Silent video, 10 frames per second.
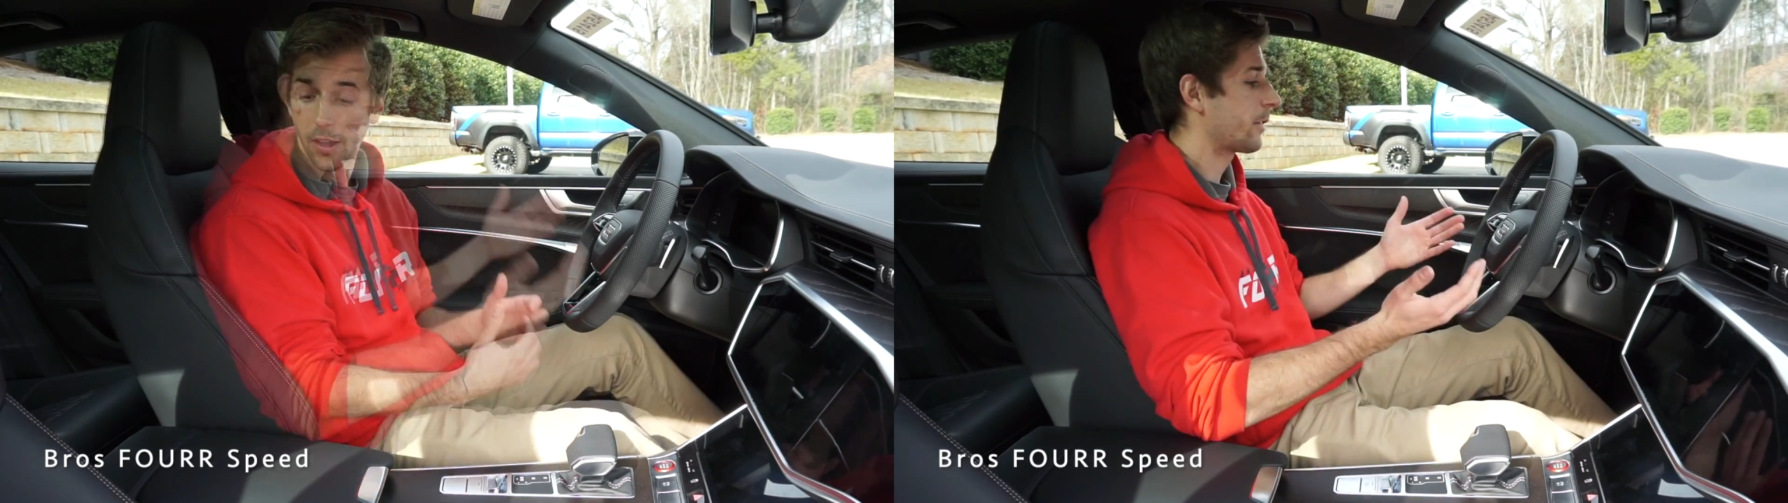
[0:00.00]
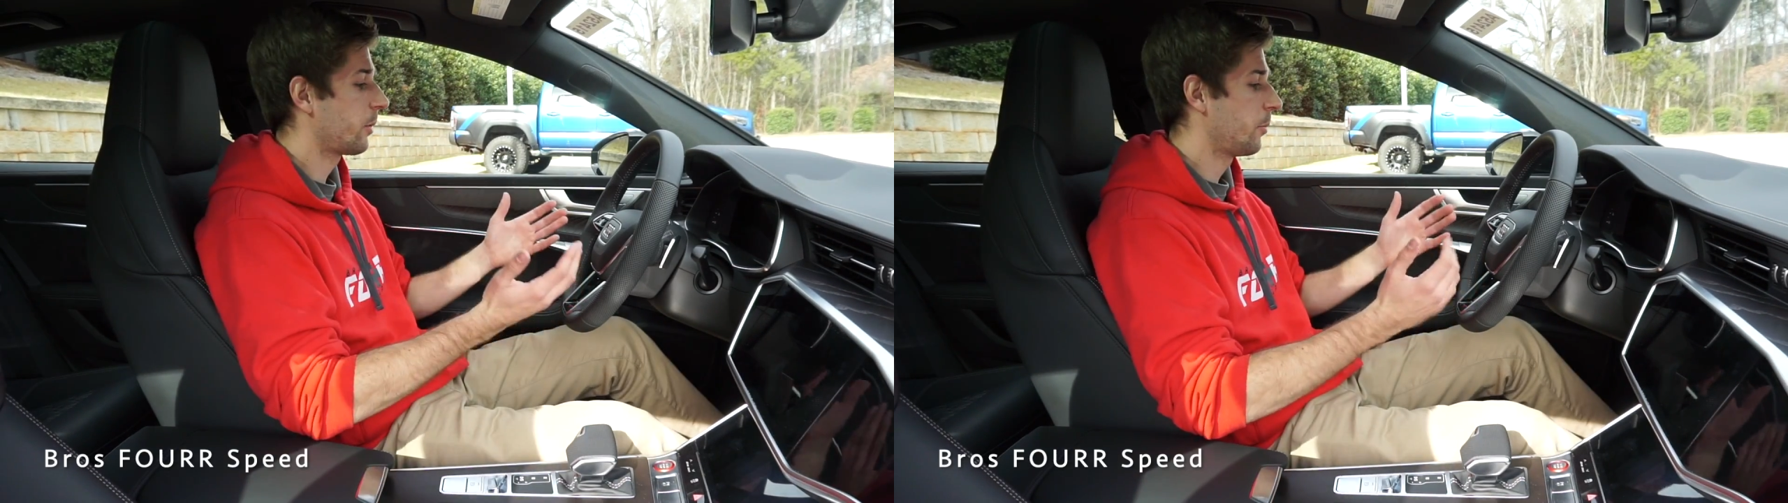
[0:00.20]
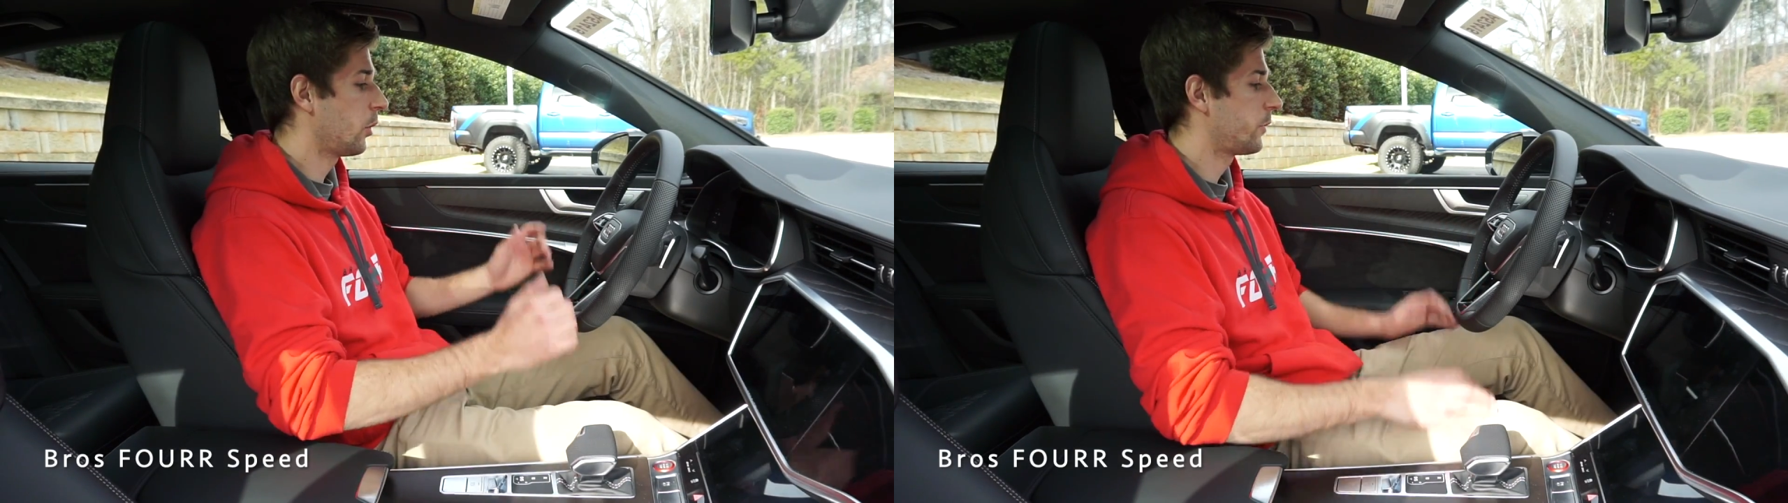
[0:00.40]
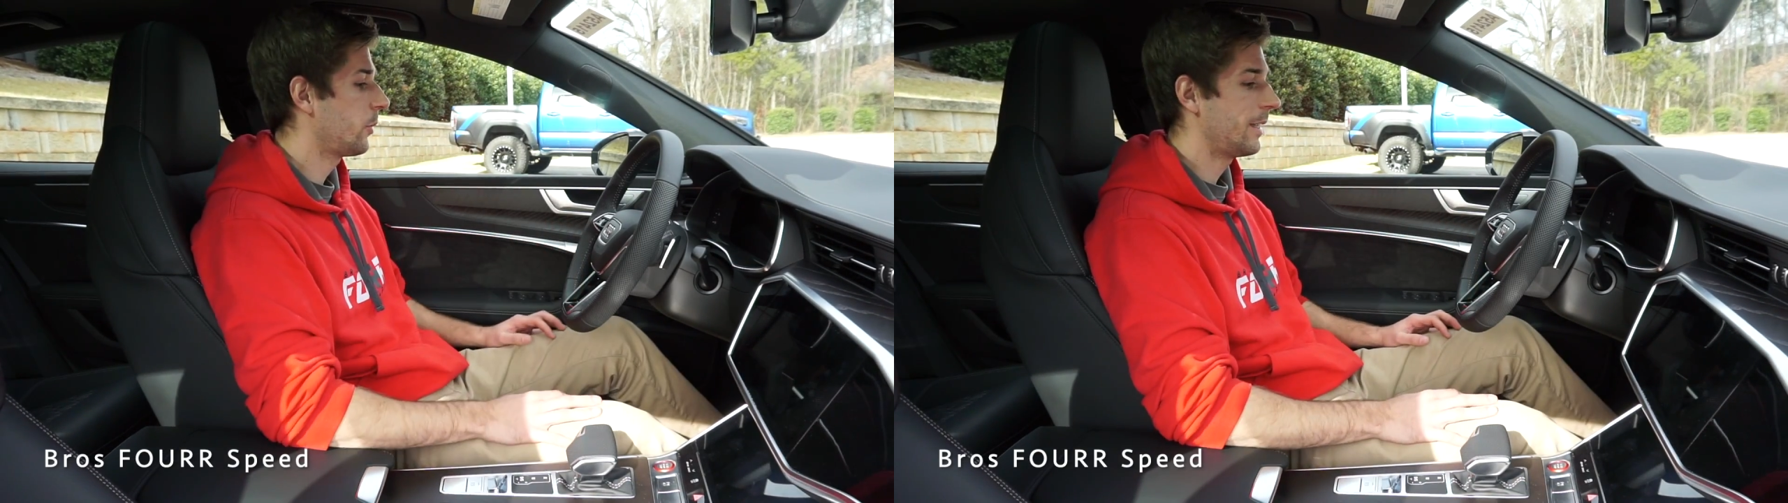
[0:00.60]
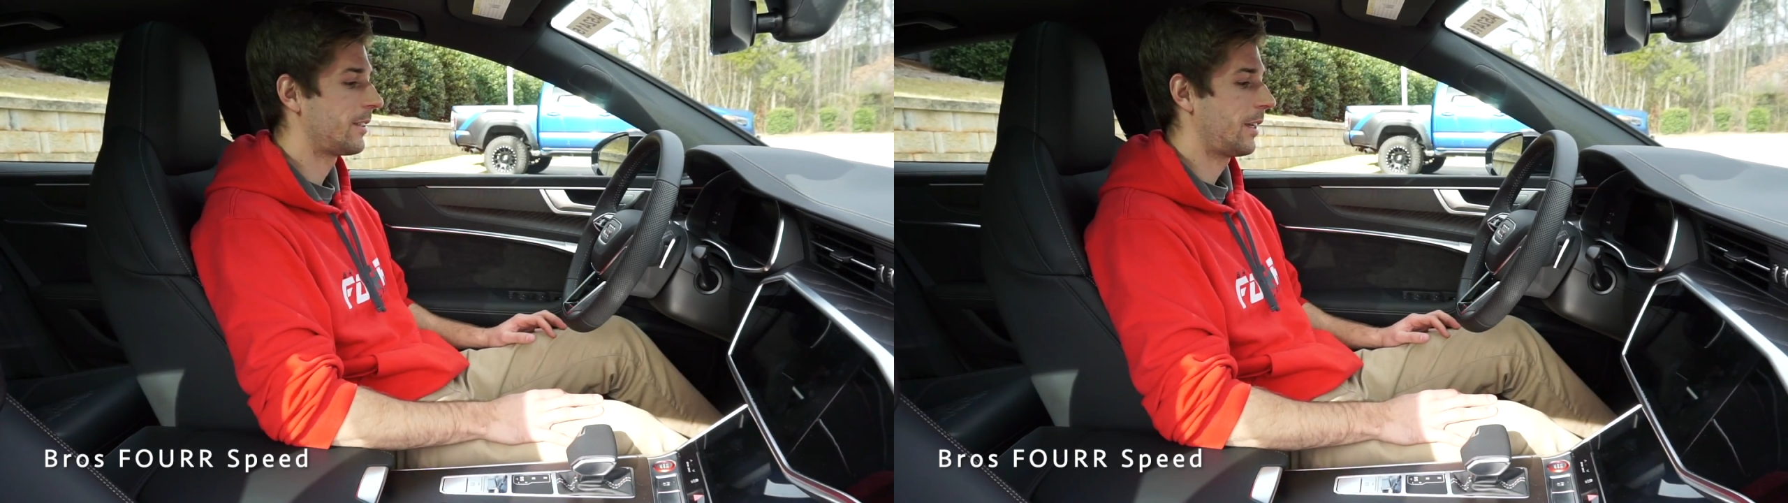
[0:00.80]
As we move
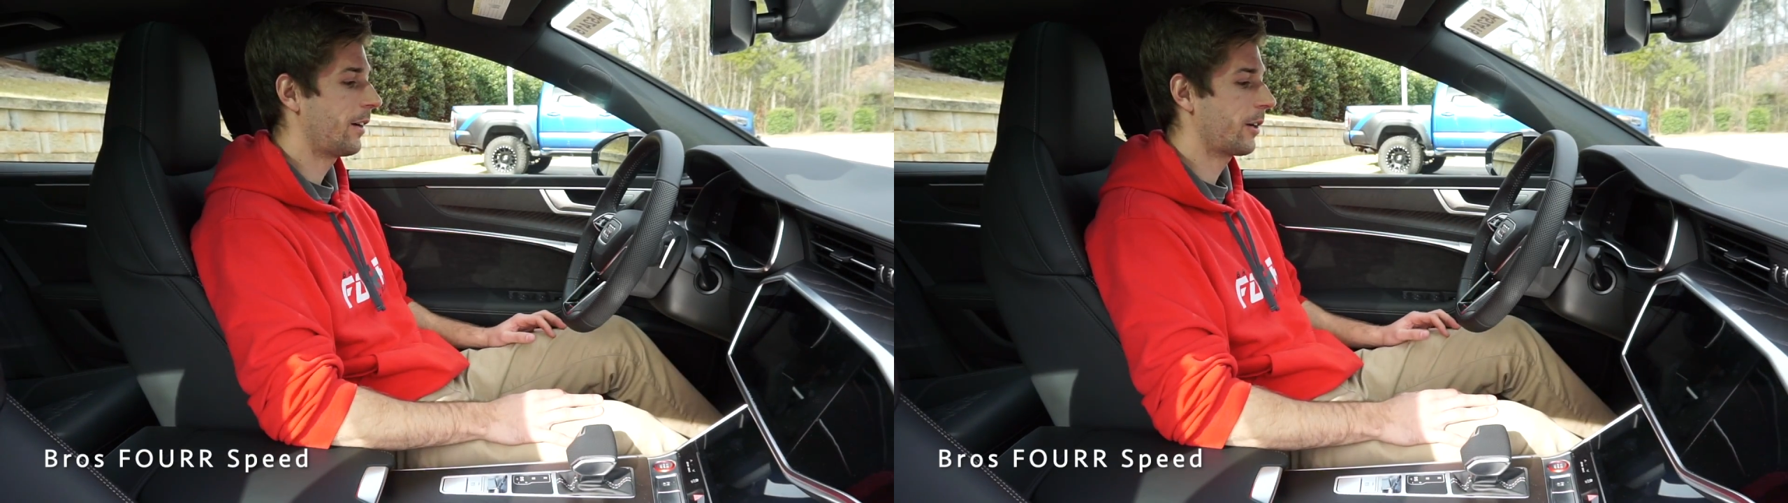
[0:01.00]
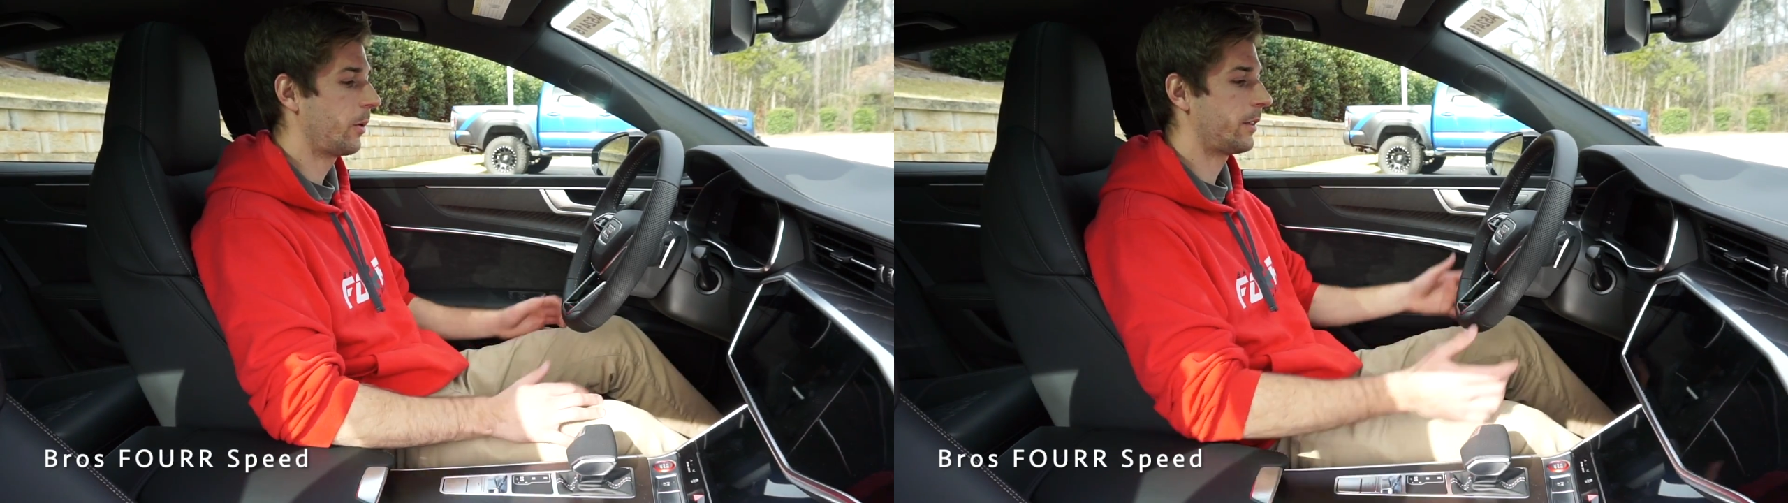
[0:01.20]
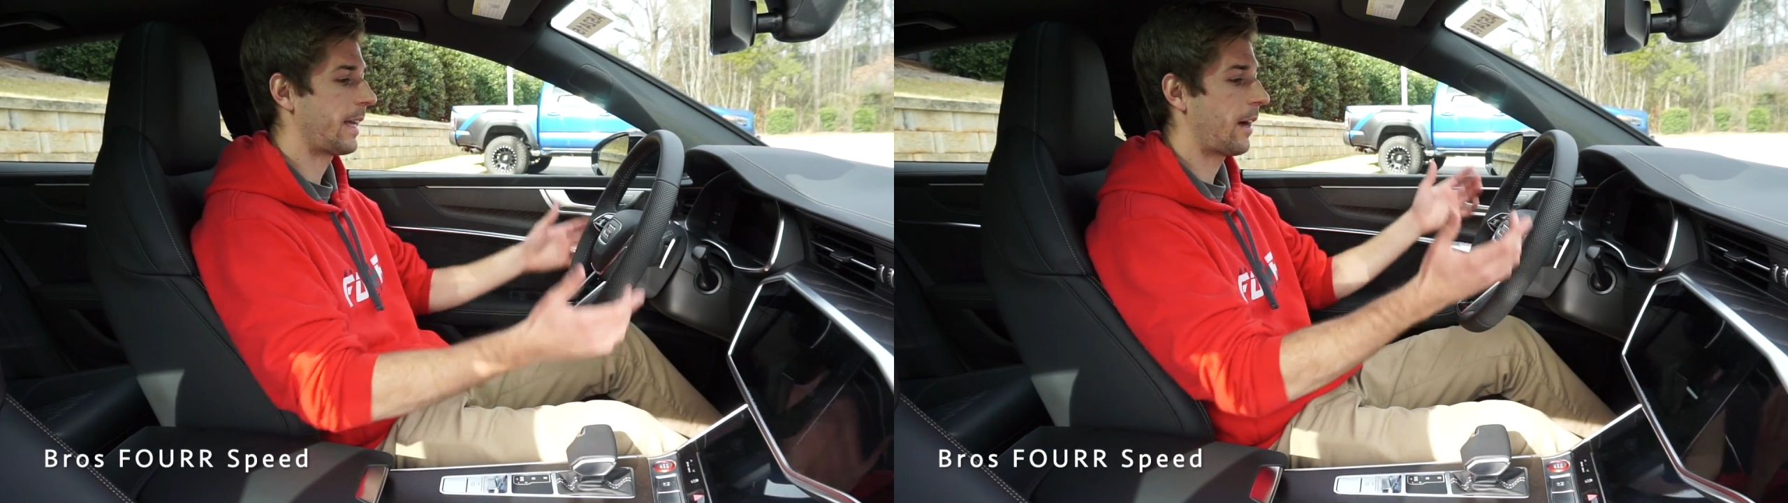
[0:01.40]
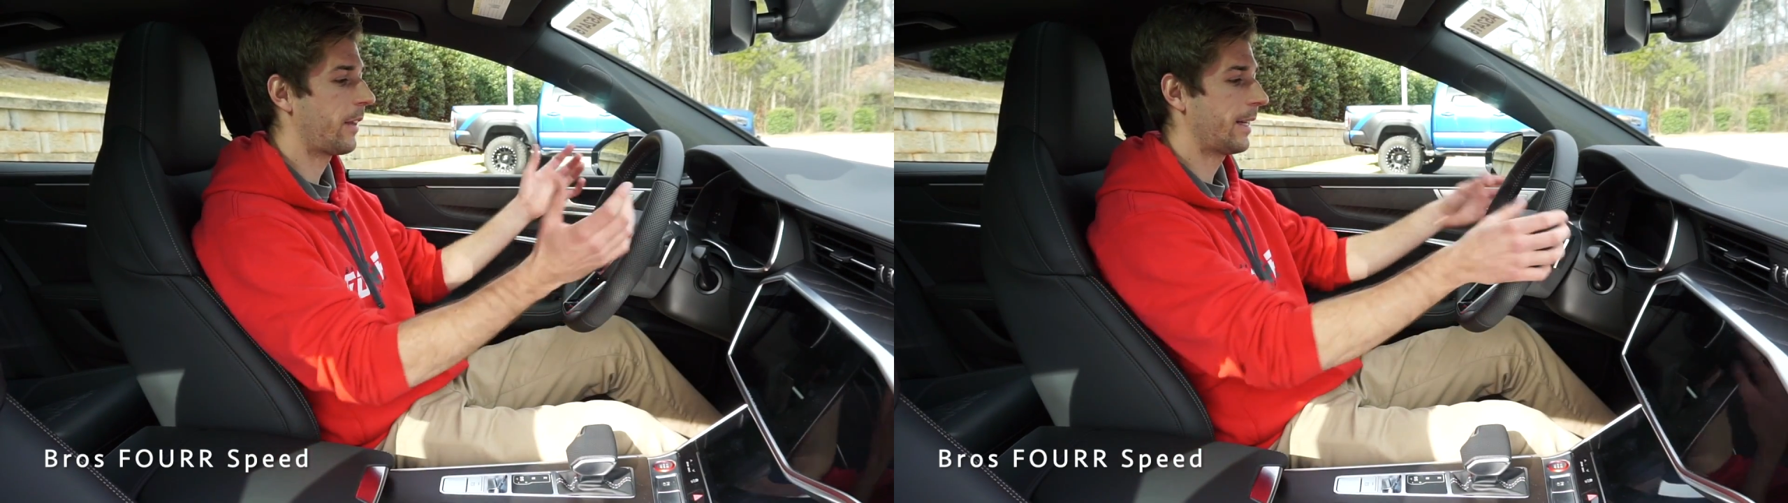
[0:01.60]
to the steering wheel now,